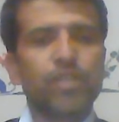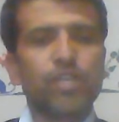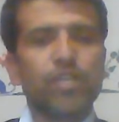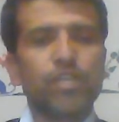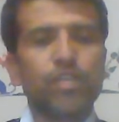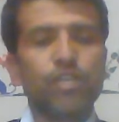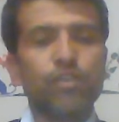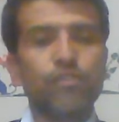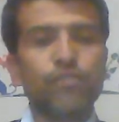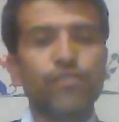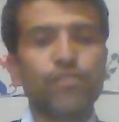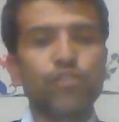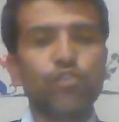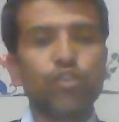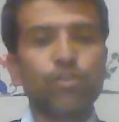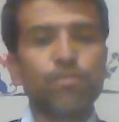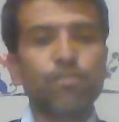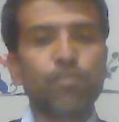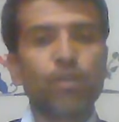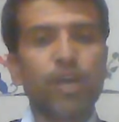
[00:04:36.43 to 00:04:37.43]
If you
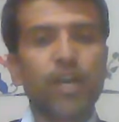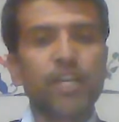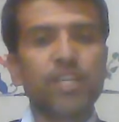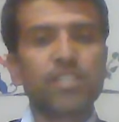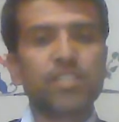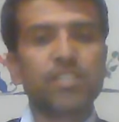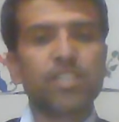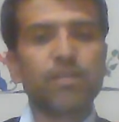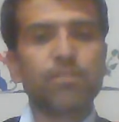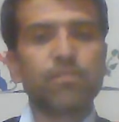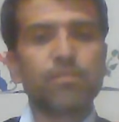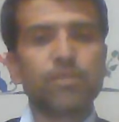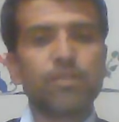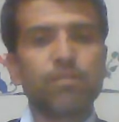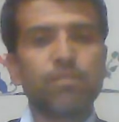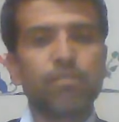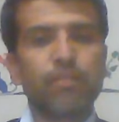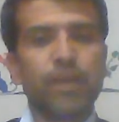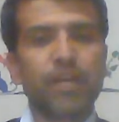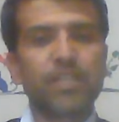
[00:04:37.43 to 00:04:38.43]
employed some
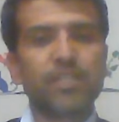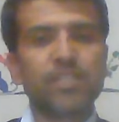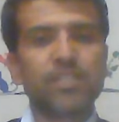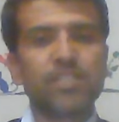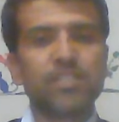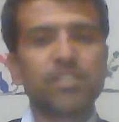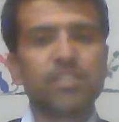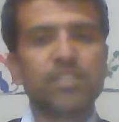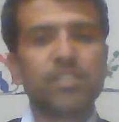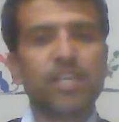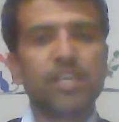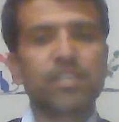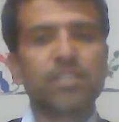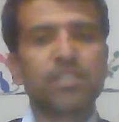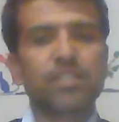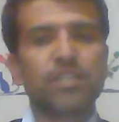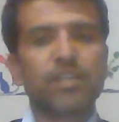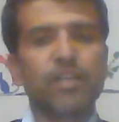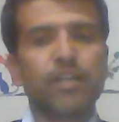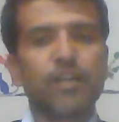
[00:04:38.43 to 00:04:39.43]
methods
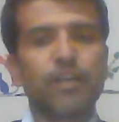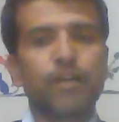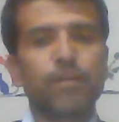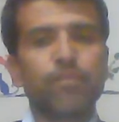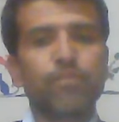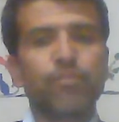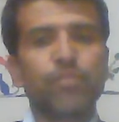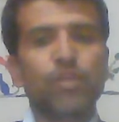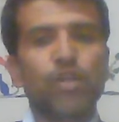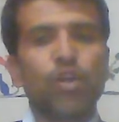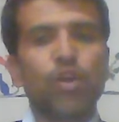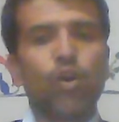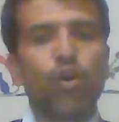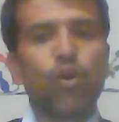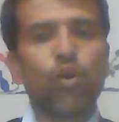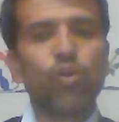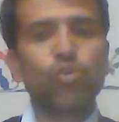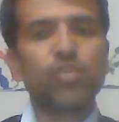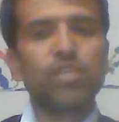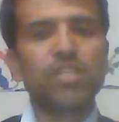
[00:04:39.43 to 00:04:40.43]
that
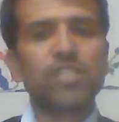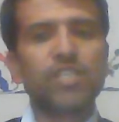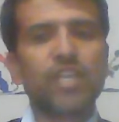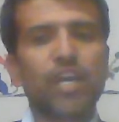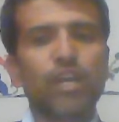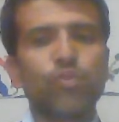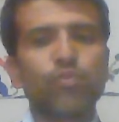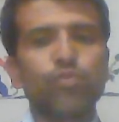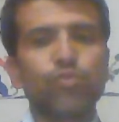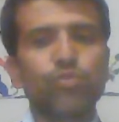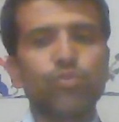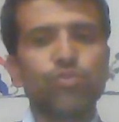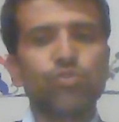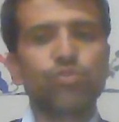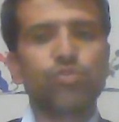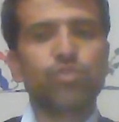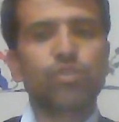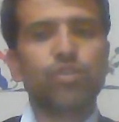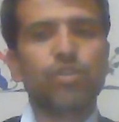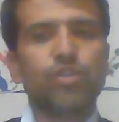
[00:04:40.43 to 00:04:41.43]
others have
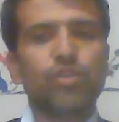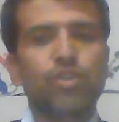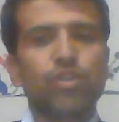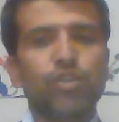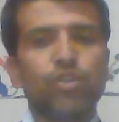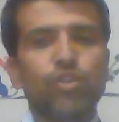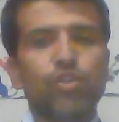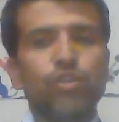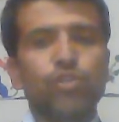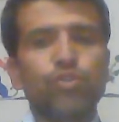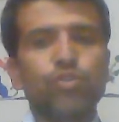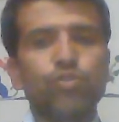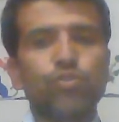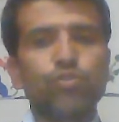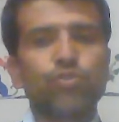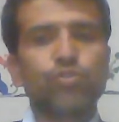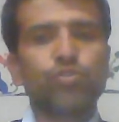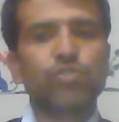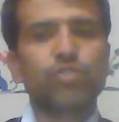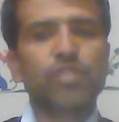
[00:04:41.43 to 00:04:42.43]
used, you
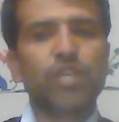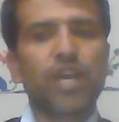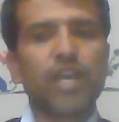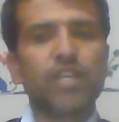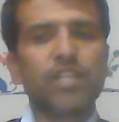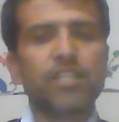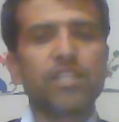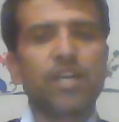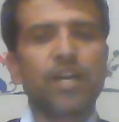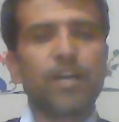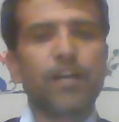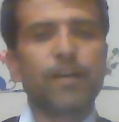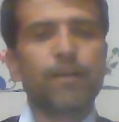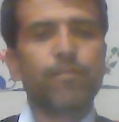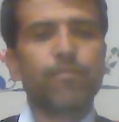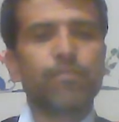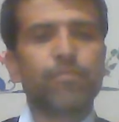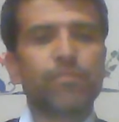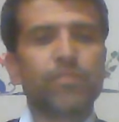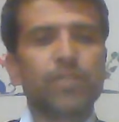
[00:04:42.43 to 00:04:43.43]
should cite the
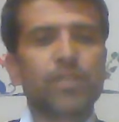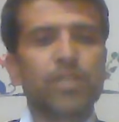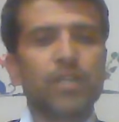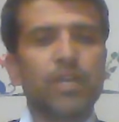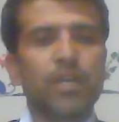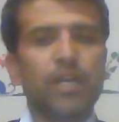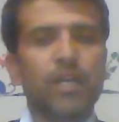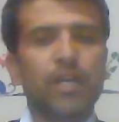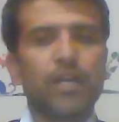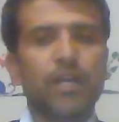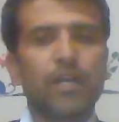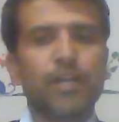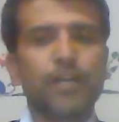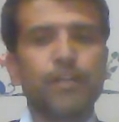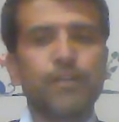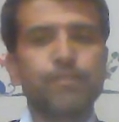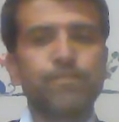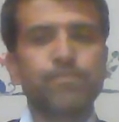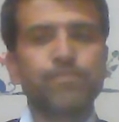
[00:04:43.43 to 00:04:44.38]
uh,